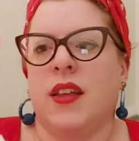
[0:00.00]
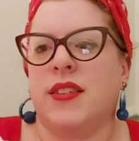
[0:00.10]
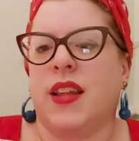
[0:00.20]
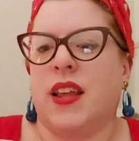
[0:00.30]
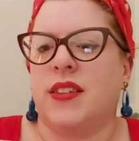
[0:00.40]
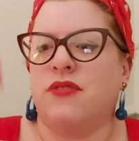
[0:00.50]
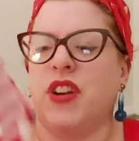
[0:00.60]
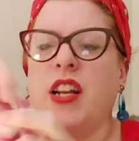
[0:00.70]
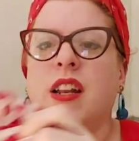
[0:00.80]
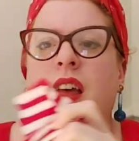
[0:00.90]
It's like, it's a
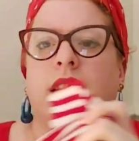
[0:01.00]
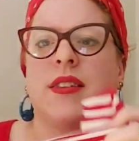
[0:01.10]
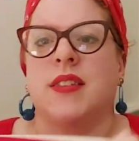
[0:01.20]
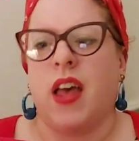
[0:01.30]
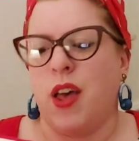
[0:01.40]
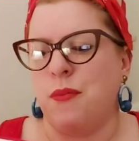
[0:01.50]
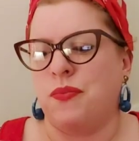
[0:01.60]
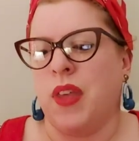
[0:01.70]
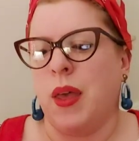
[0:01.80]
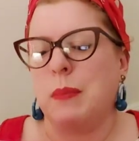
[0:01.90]
really nice
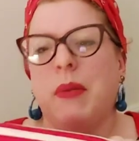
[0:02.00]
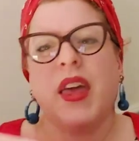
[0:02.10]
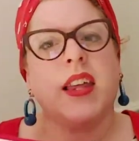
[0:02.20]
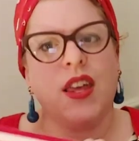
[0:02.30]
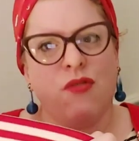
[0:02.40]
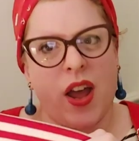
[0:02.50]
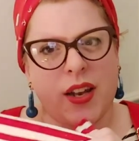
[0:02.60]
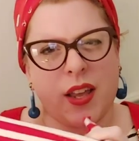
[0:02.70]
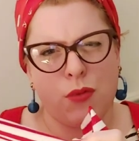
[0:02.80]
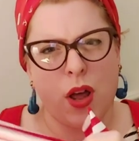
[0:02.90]
pinky
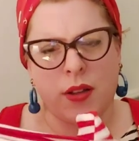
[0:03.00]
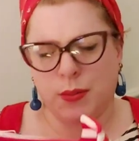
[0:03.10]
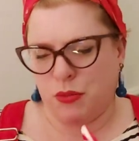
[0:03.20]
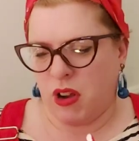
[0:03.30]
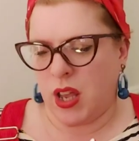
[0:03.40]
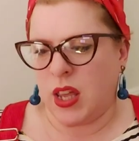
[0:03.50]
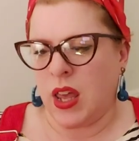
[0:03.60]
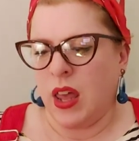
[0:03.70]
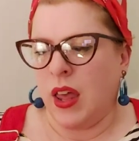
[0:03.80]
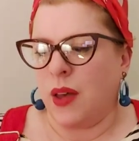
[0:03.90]
red, like a raspberry,
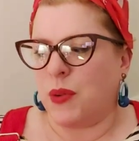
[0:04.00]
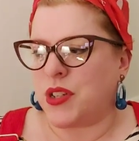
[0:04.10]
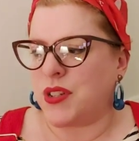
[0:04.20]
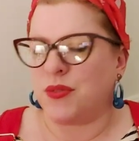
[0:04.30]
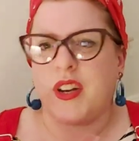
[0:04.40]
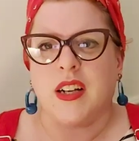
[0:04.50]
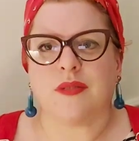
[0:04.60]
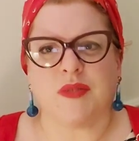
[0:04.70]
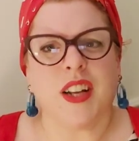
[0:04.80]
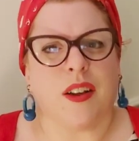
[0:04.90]
which is really,
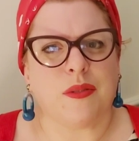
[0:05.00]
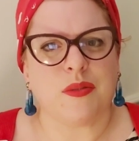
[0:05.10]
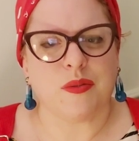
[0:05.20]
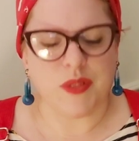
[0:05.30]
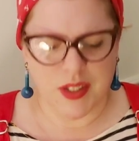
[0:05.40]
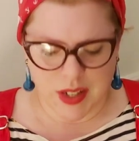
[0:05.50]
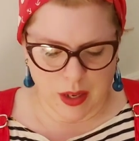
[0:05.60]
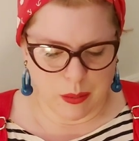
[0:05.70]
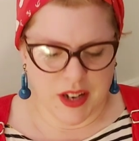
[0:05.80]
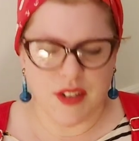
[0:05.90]
you know, just a
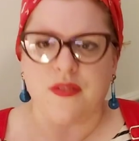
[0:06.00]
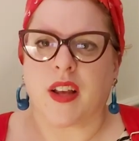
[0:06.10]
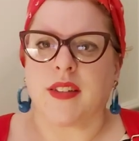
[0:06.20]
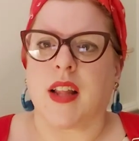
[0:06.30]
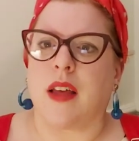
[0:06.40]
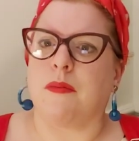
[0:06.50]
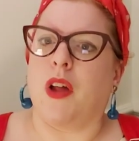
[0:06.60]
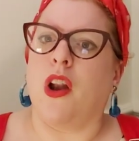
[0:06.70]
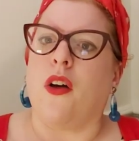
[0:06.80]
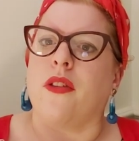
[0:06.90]
little bit different, because like
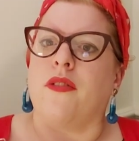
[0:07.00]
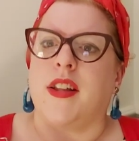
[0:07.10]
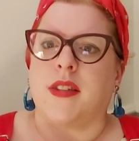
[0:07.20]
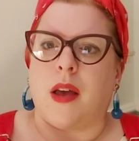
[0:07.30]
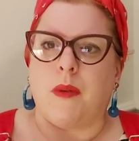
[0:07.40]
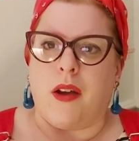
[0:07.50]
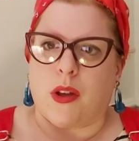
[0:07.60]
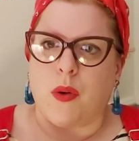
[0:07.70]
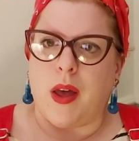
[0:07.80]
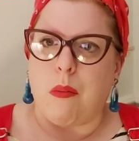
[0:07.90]
a lot of the reds that I wear
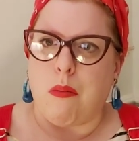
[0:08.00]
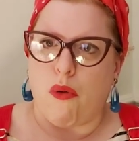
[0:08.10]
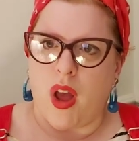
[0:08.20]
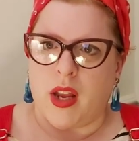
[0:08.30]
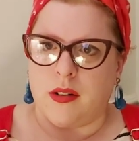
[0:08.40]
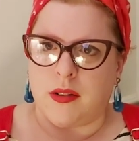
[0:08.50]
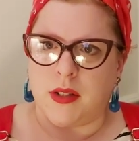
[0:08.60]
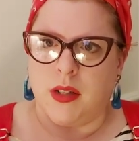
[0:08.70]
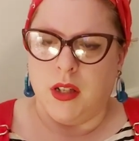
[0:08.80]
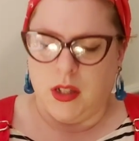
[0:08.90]
are quite bright